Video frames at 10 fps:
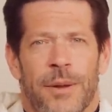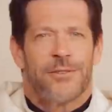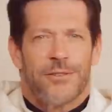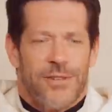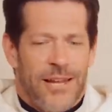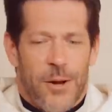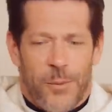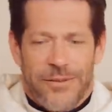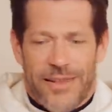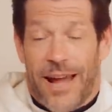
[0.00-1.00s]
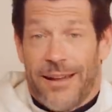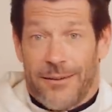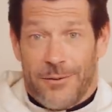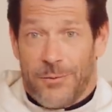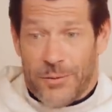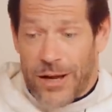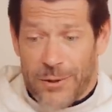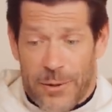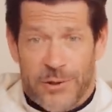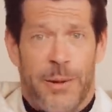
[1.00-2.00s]
Because there's, you know, one thing, I
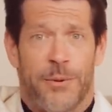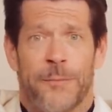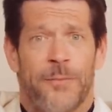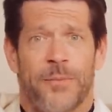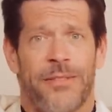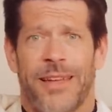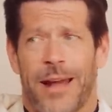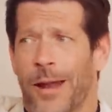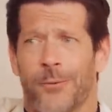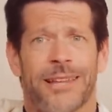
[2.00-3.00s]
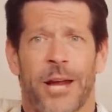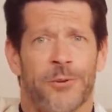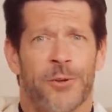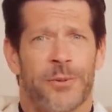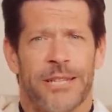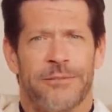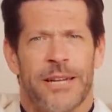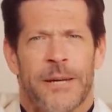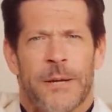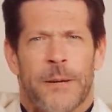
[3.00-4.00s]
talked to a bunch of people, and I don't really care what you believe.
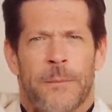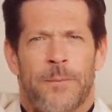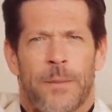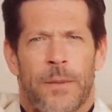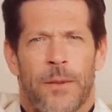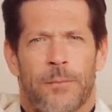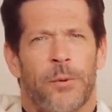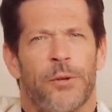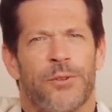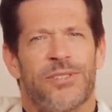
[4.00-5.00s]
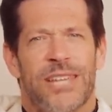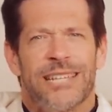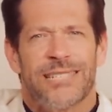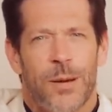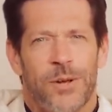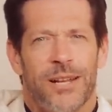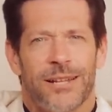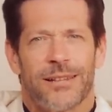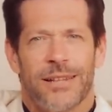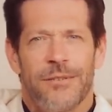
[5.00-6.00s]
But when you see someone
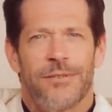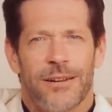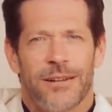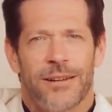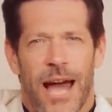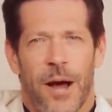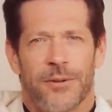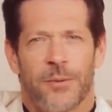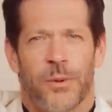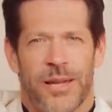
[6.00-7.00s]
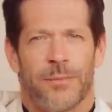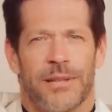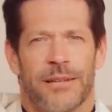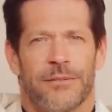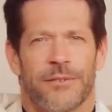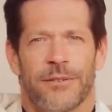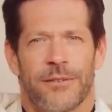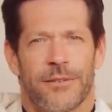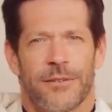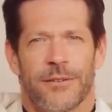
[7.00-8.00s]
live out what they believe,
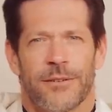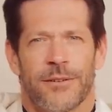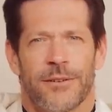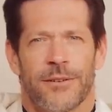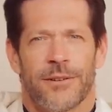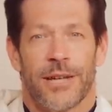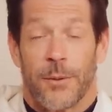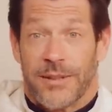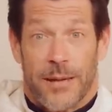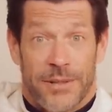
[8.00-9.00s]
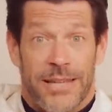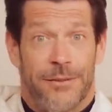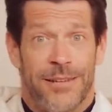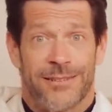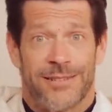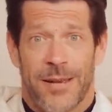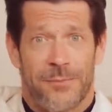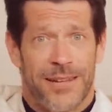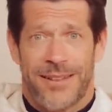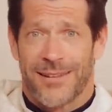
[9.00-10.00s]
and what they believe is
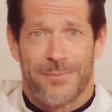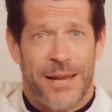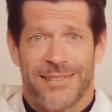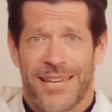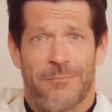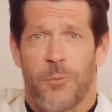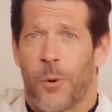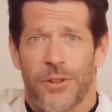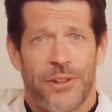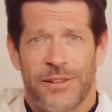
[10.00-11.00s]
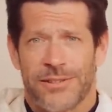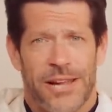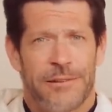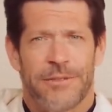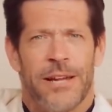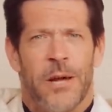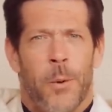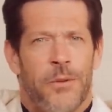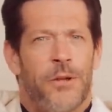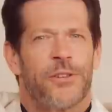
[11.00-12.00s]
something that's based in more than this life,
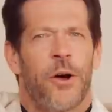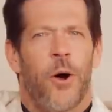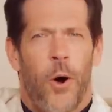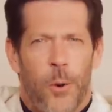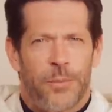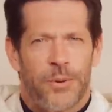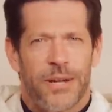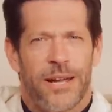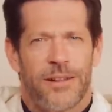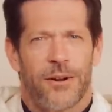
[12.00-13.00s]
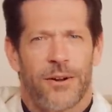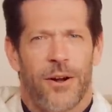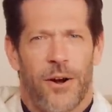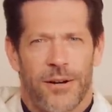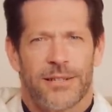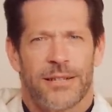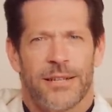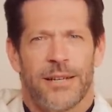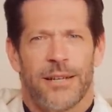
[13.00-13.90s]
when there's a hope in their heart,